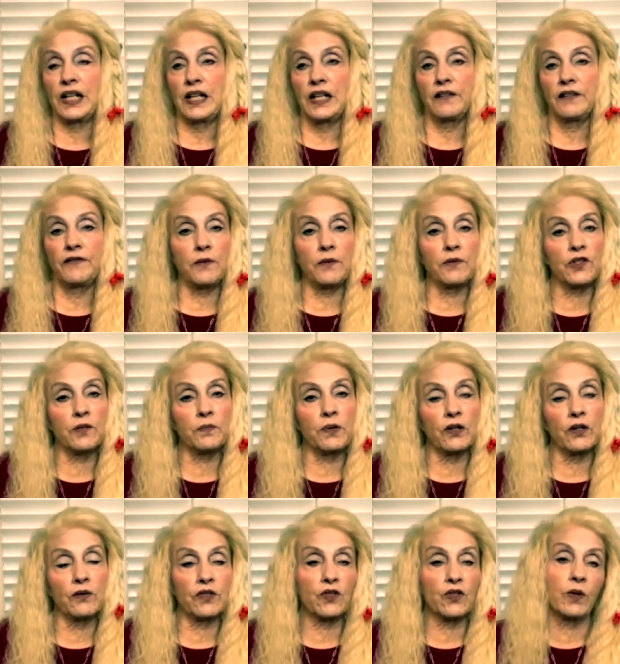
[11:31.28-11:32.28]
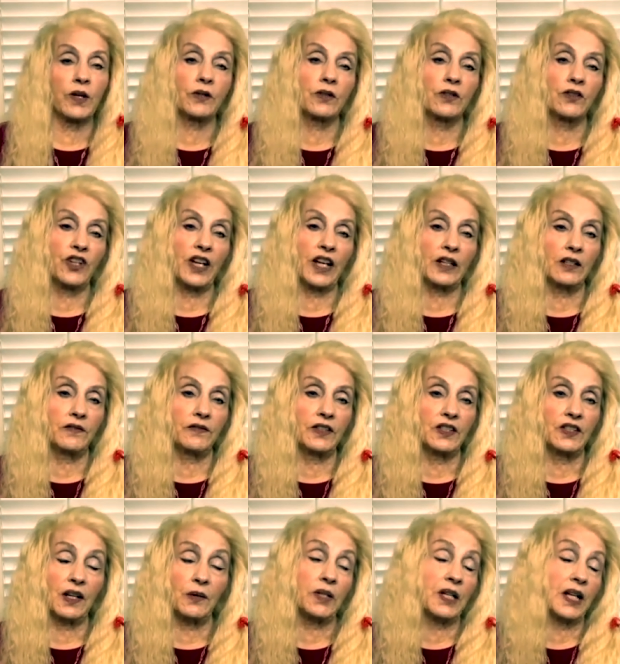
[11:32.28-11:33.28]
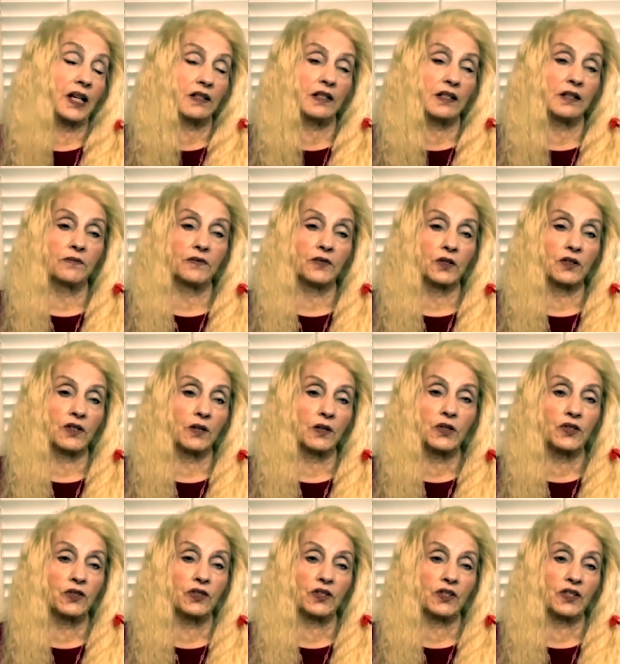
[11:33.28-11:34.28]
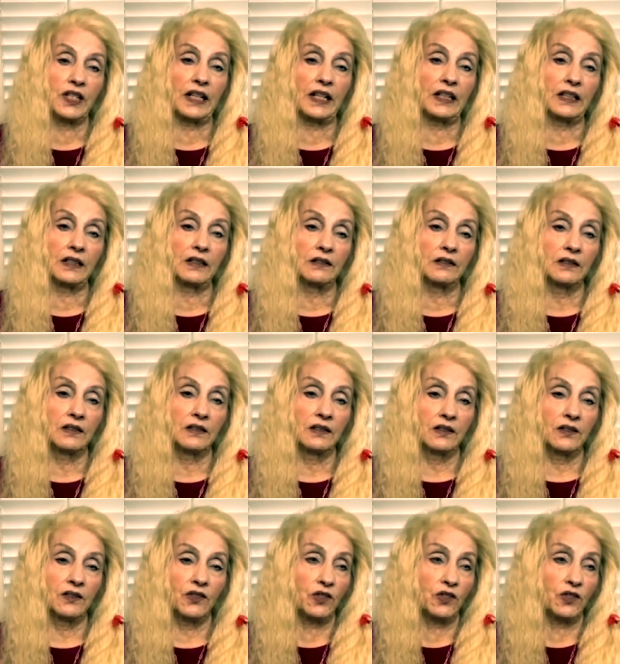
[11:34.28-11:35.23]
If I was to borrow a sweater or jacket of his, I would ask him first. I wouldn't just take it. Or